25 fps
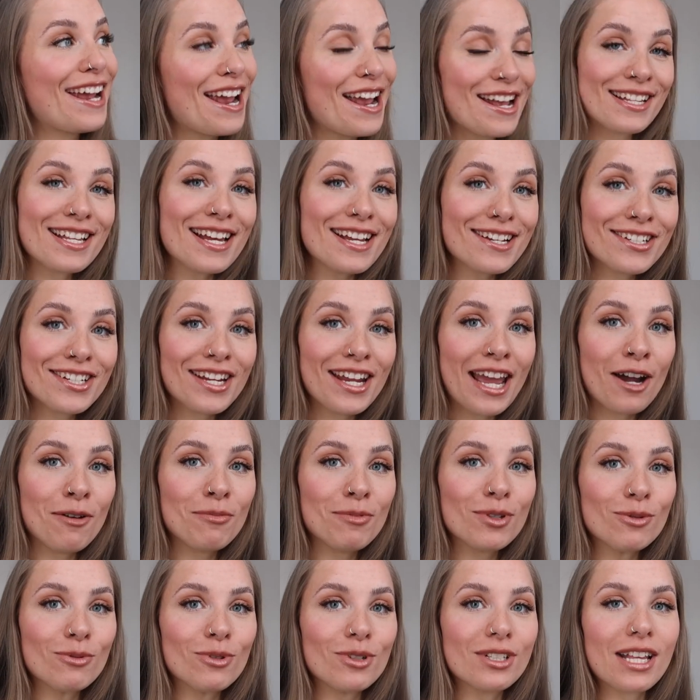has actually
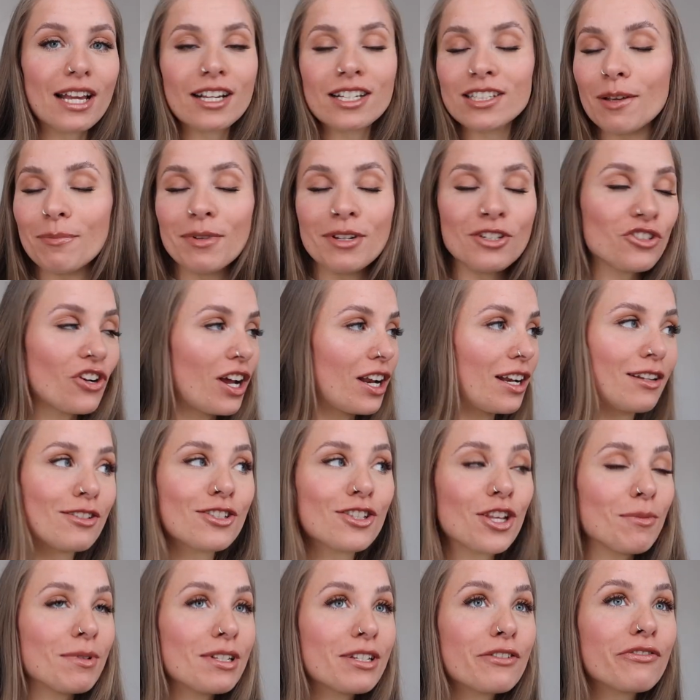helped towards that, because I've been trying
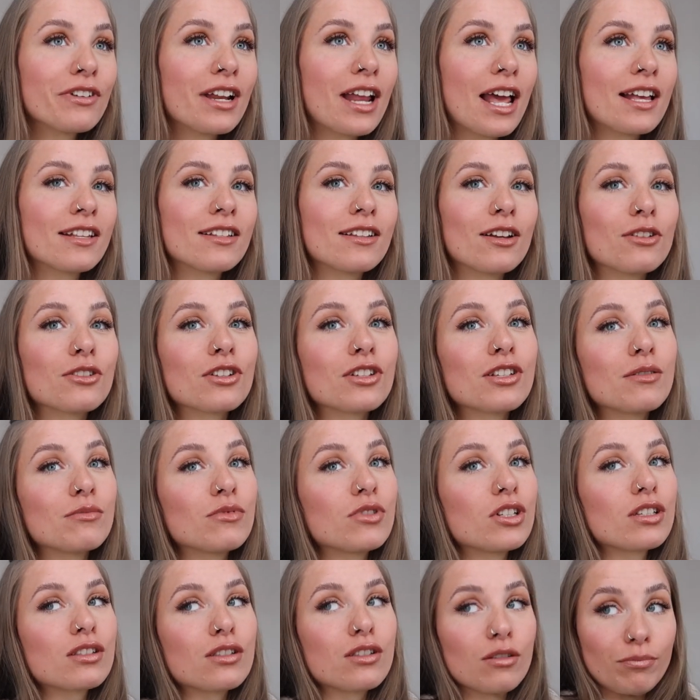out so many different hairstyles because I'm
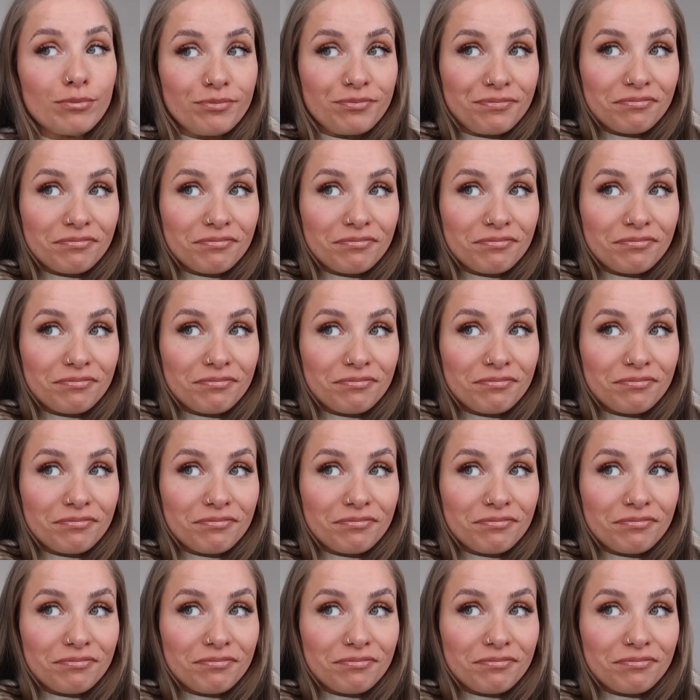just